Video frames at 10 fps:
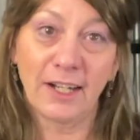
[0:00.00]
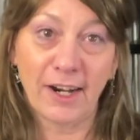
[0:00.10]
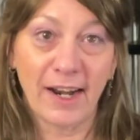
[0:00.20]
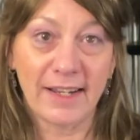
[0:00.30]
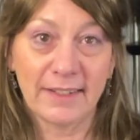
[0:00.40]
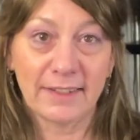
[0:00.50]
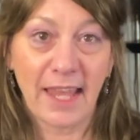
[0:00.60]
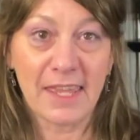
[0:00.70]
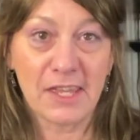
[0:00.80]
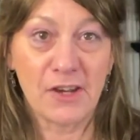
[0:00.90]
All right,
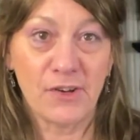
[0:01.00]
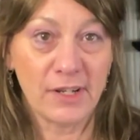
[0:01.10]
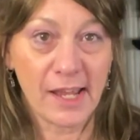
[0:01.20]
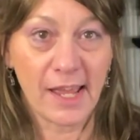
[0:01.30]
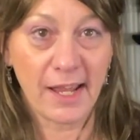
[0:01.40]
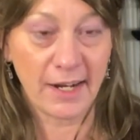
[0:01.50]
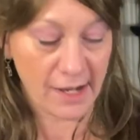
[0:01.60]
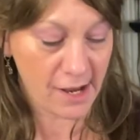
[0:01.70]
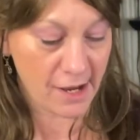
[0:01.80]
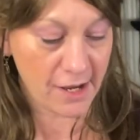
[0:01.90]
thank you, and
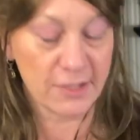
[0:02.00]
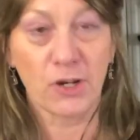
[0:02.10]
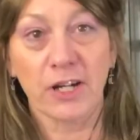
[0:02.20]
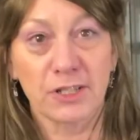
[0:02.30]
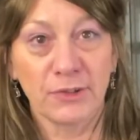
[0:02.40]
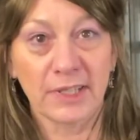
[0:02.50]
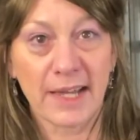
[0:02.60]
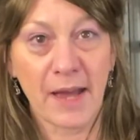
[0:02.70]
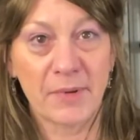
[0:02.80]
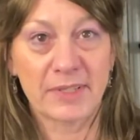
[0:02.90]
uh, talk to you in the
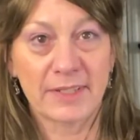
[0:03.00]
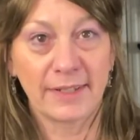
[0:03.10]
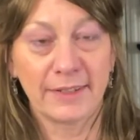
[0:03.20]
comments.